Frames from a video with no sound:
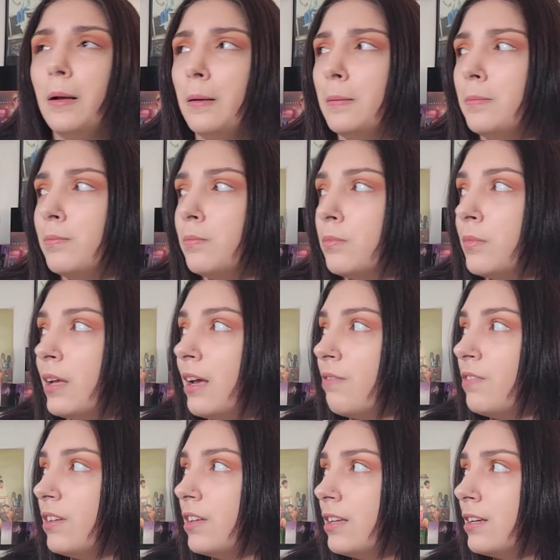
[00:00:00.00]
Um,
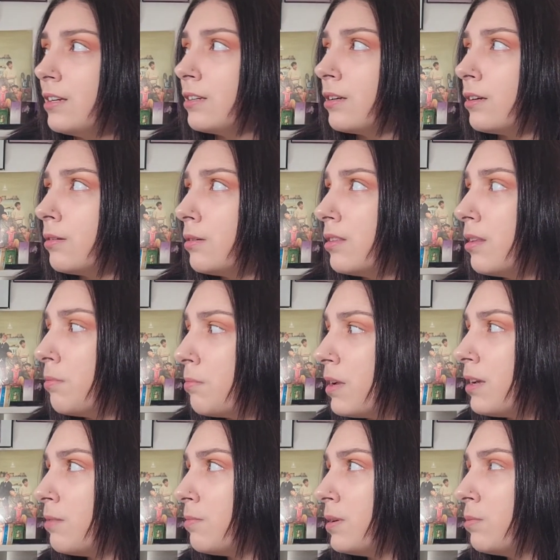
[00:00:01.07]
I feel like the
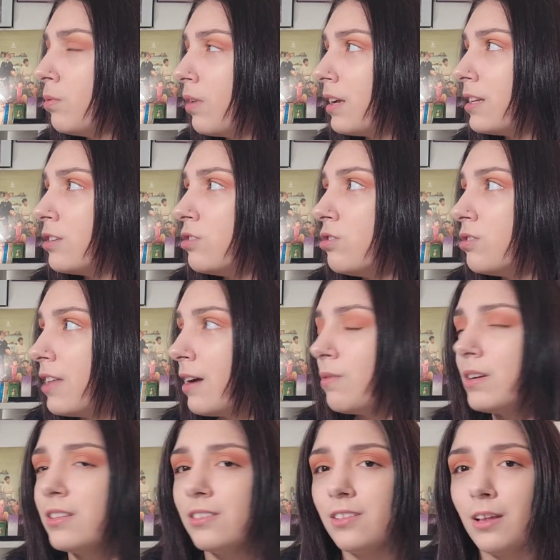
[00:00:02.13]
main people I can do
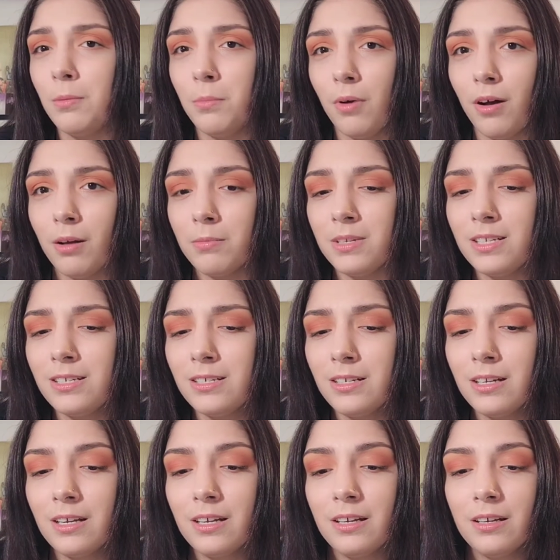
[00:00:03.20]
that with is like
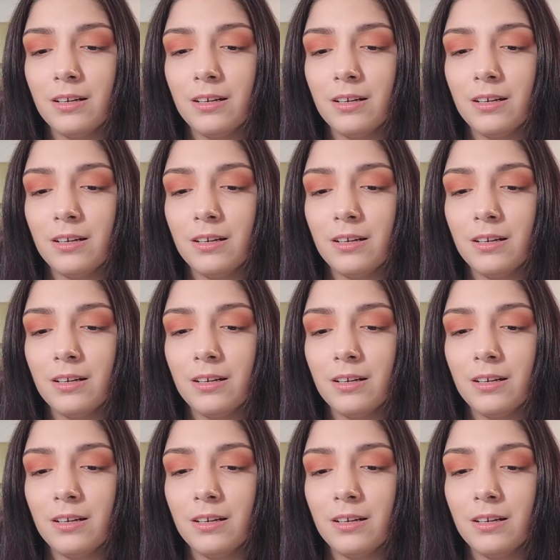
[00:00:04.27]
Bobby.